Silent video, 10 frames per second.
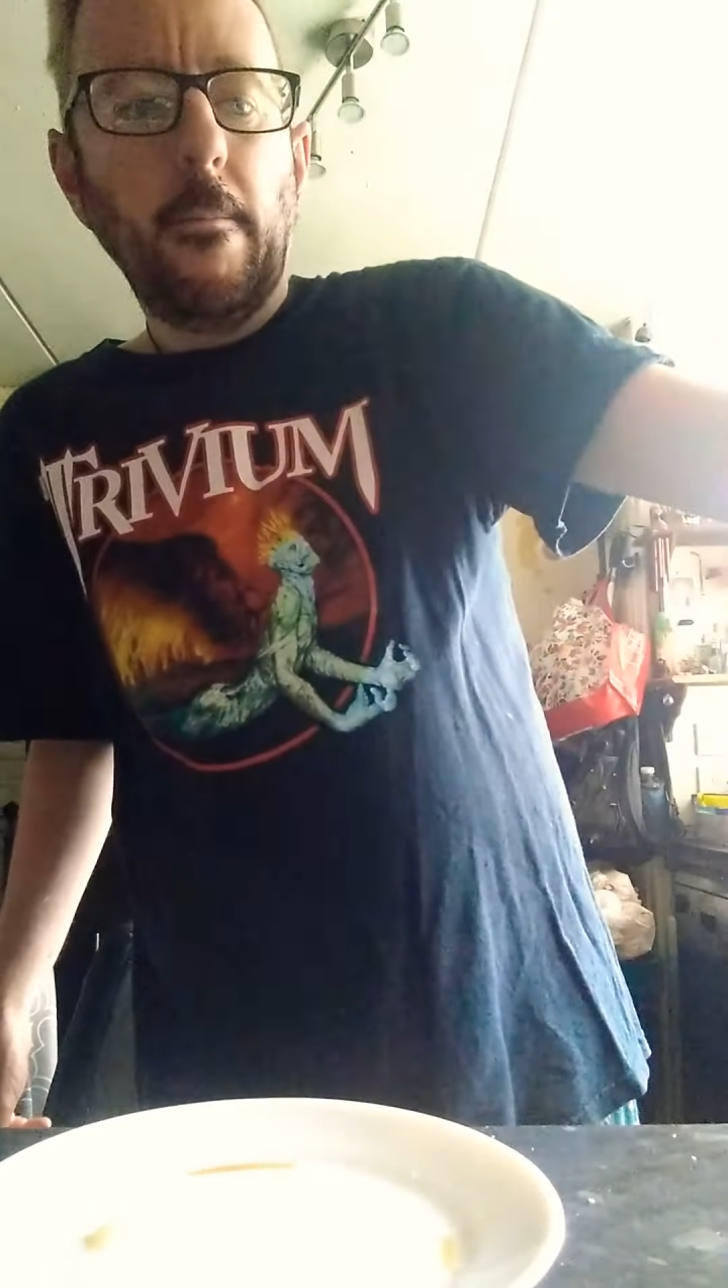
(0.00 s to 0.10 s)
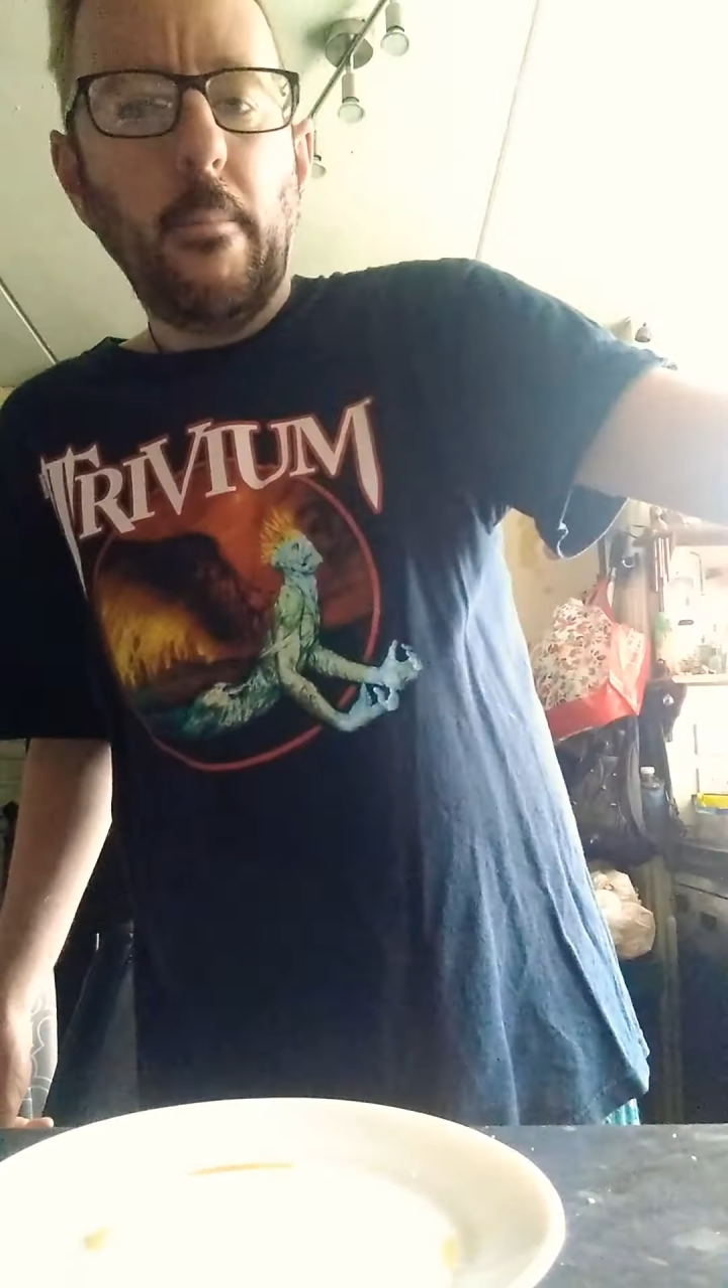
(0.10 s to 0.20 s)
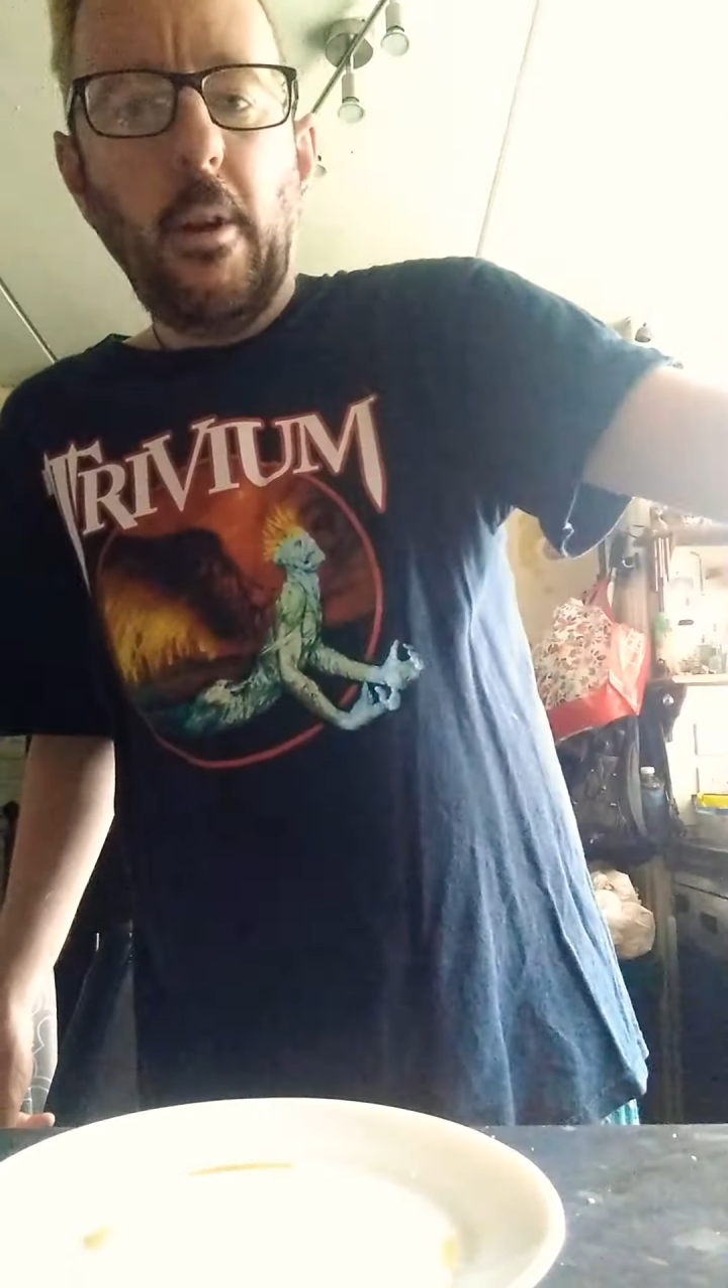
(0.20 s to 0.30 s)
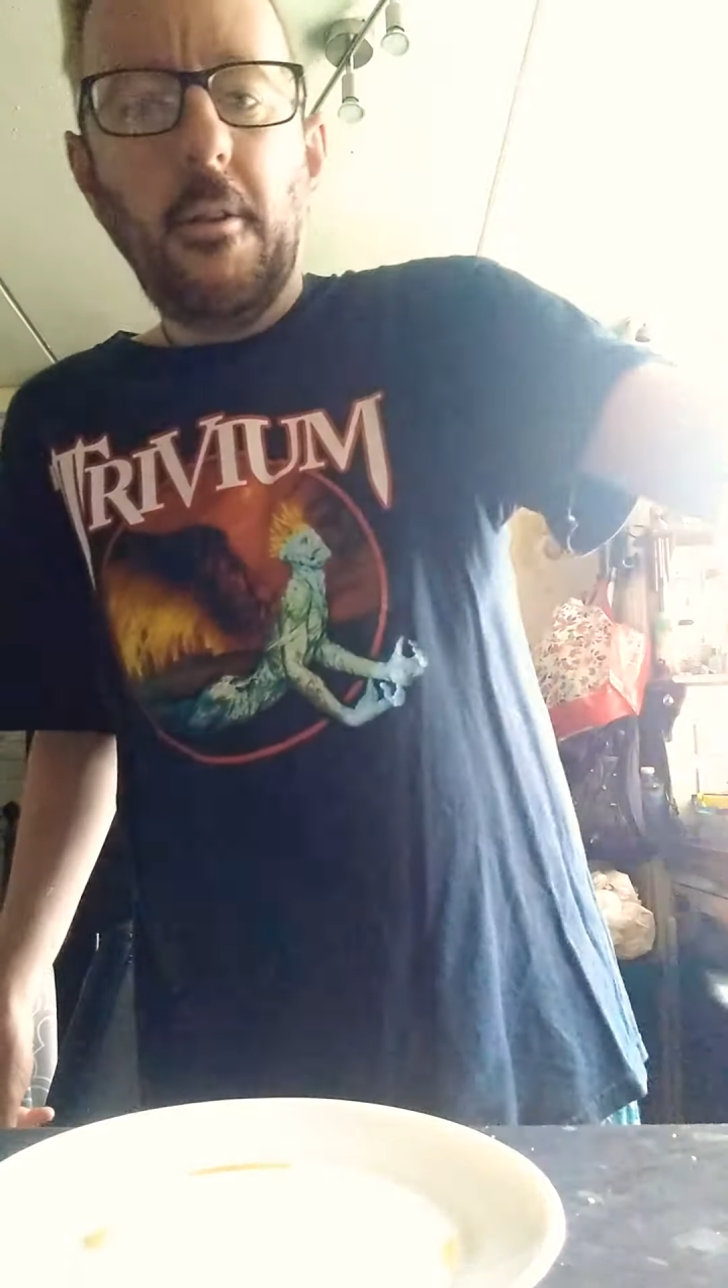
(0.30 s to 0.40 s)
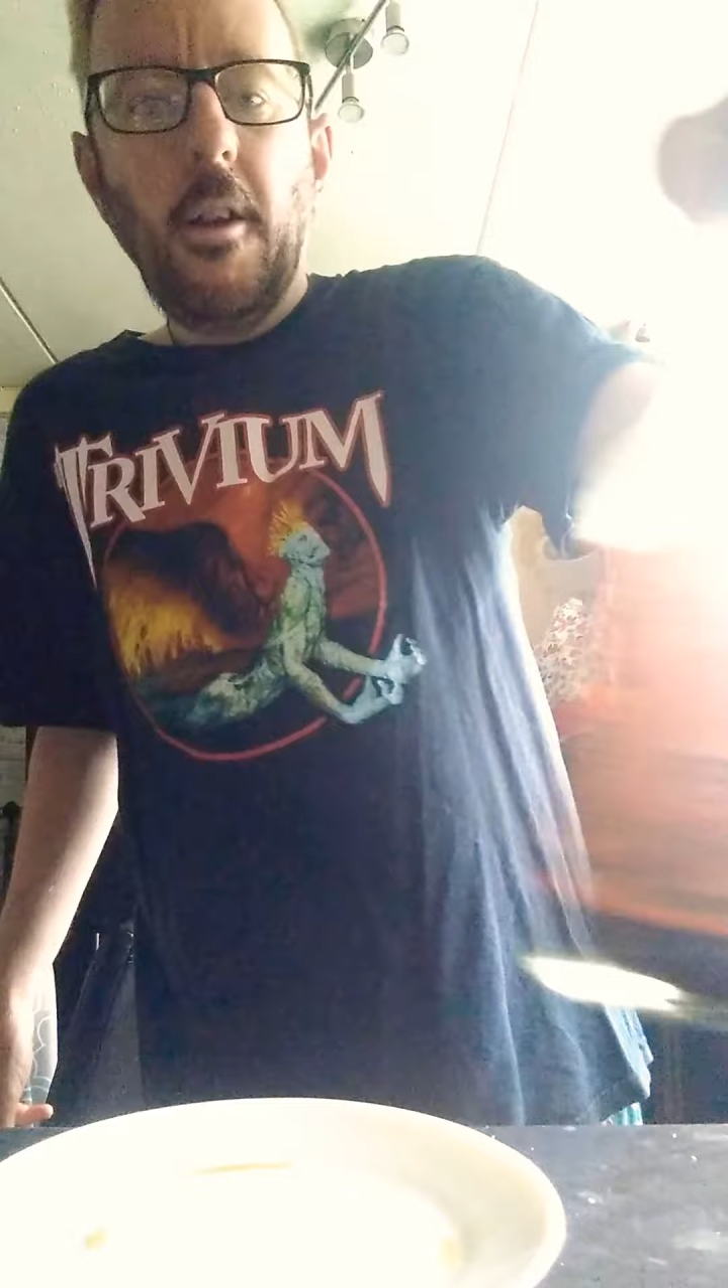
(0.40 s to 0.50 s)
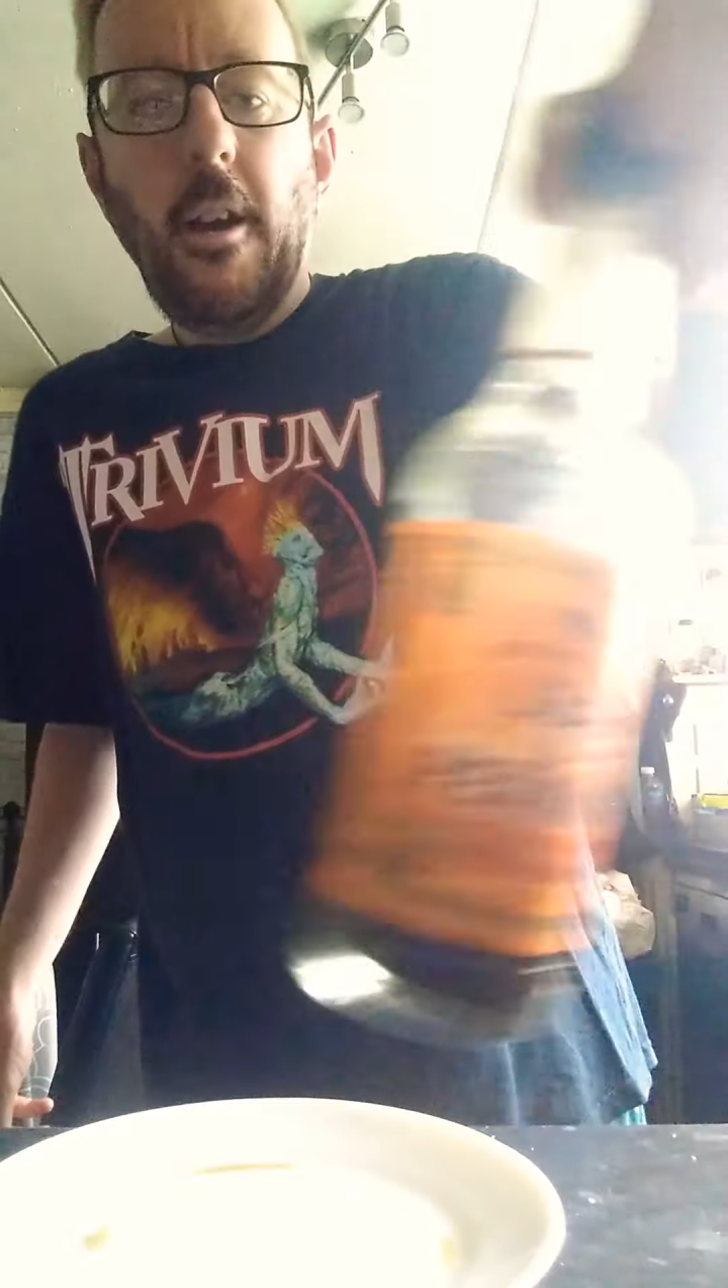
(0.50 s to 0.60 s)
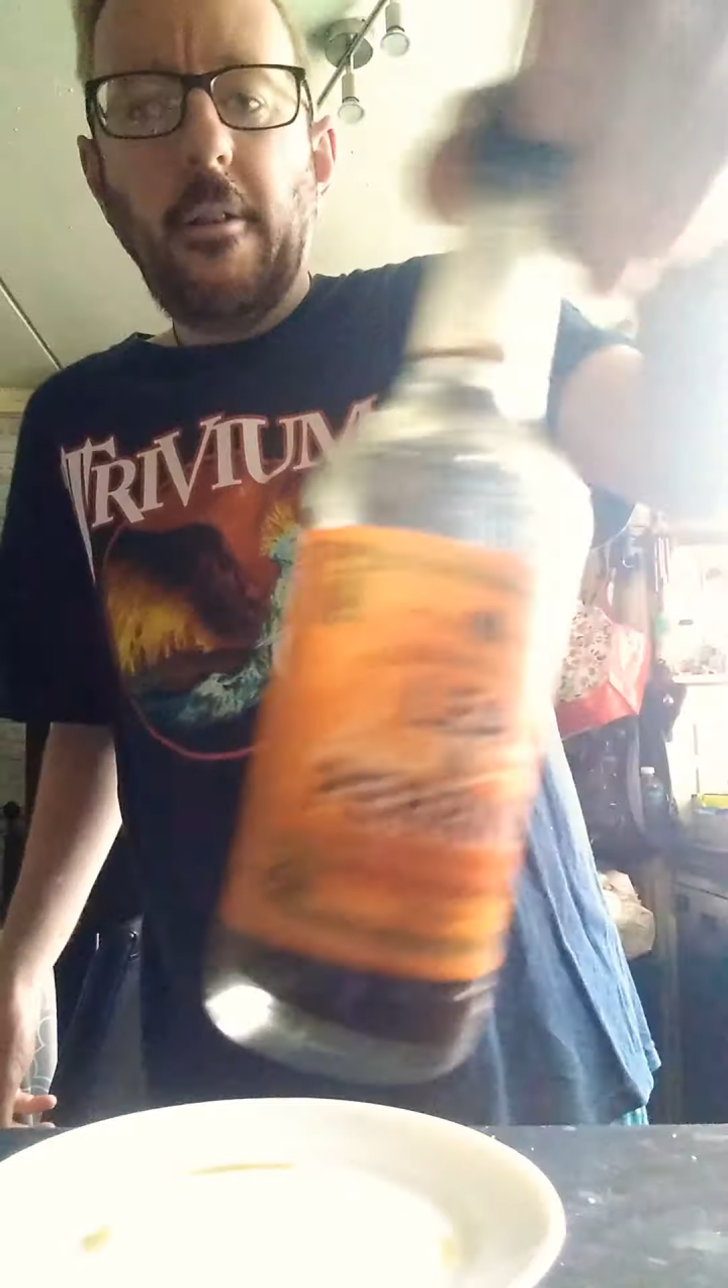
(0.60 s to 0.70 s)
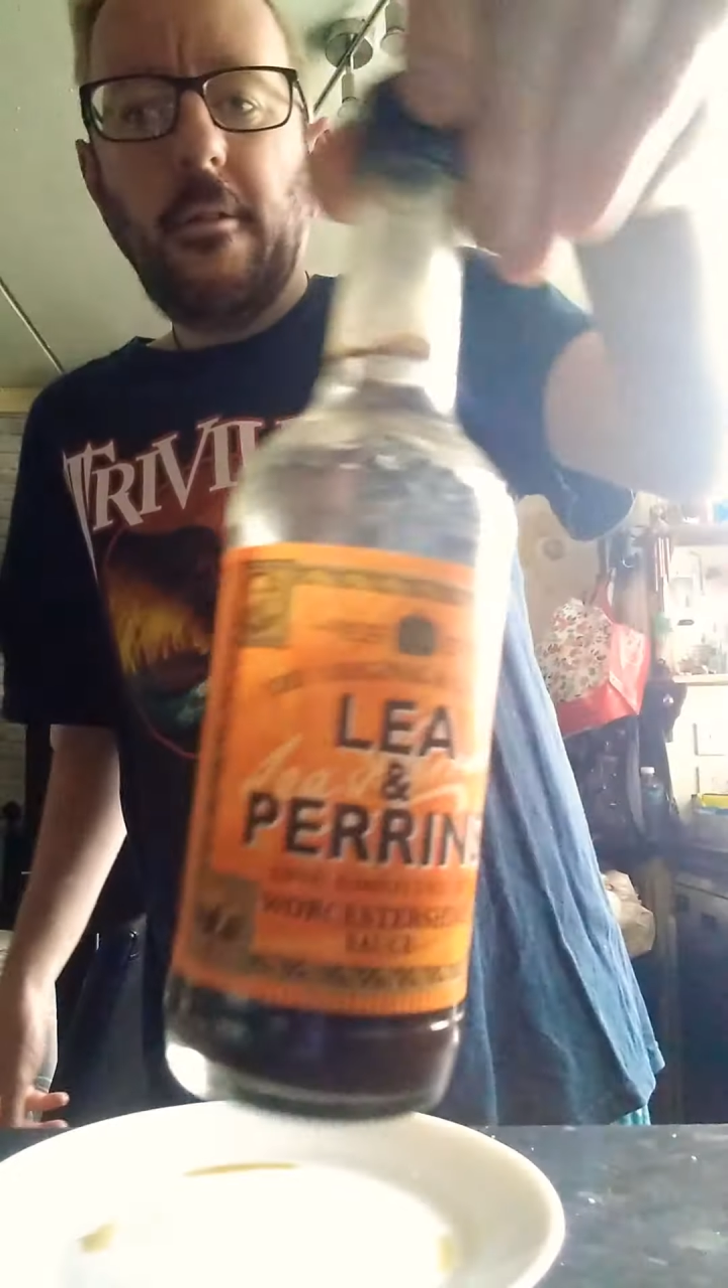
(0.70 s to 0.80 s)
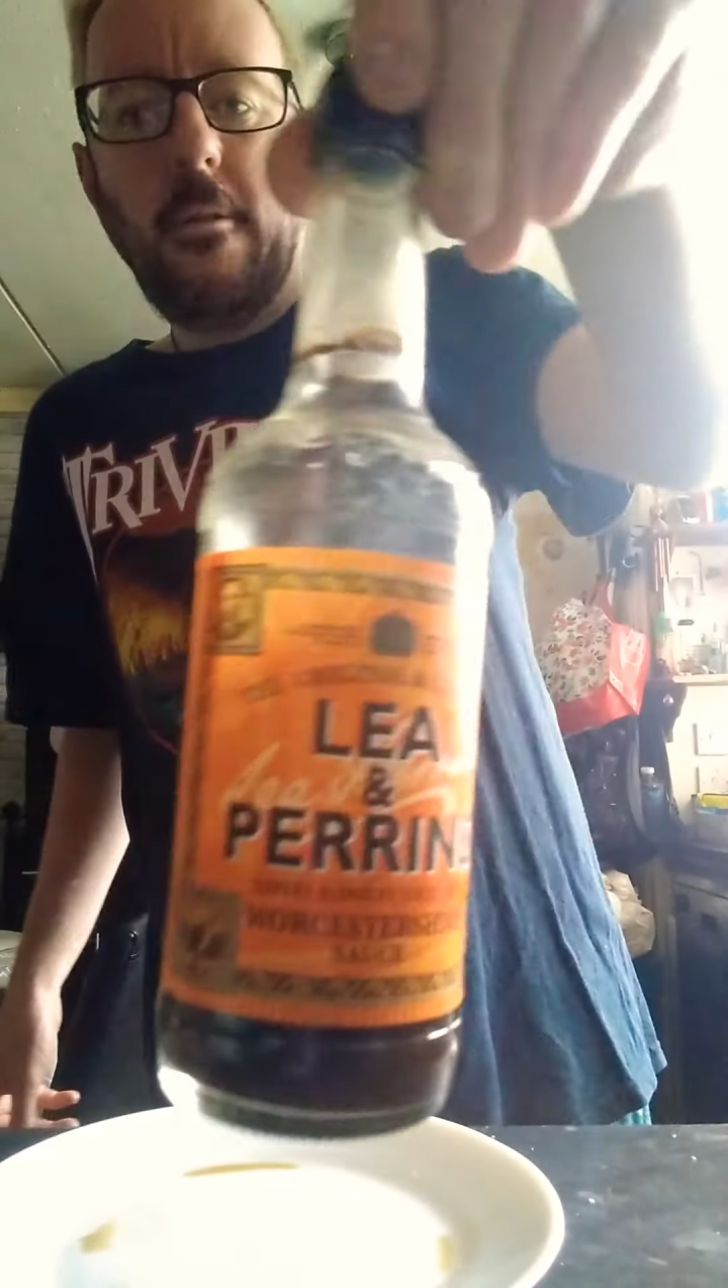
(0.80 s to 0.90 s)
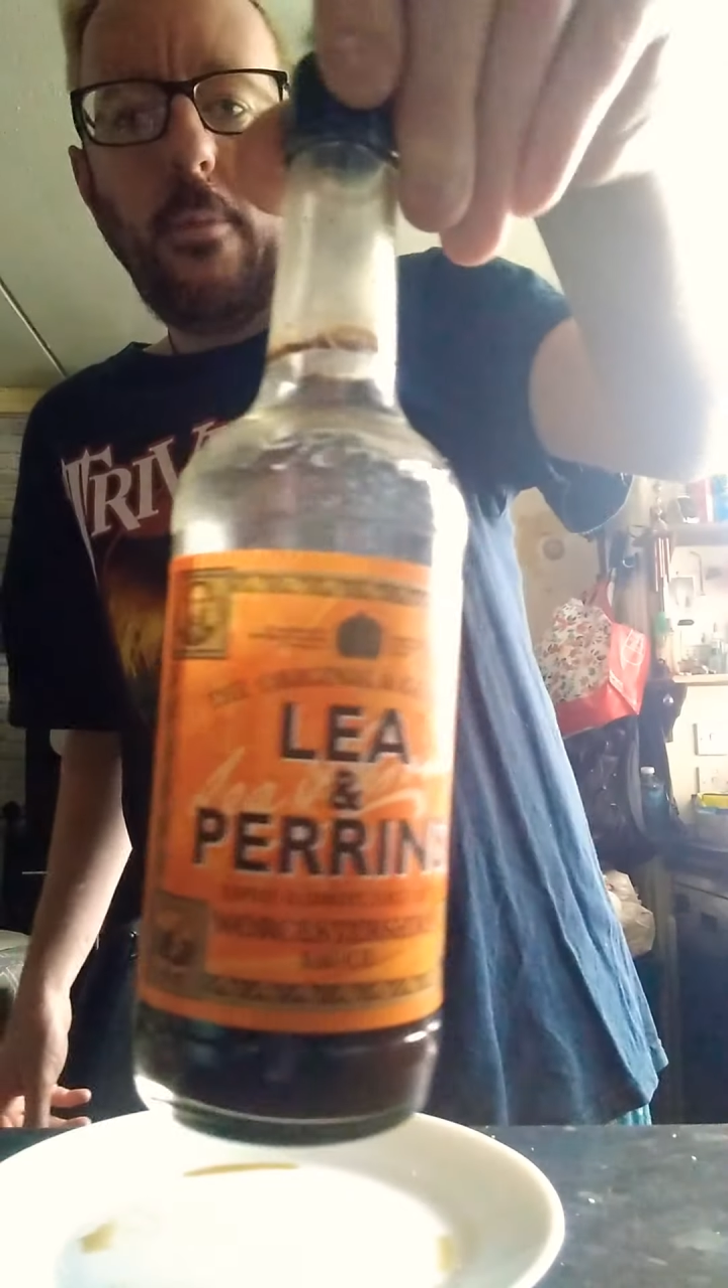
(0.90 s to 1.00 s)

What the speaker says: But it's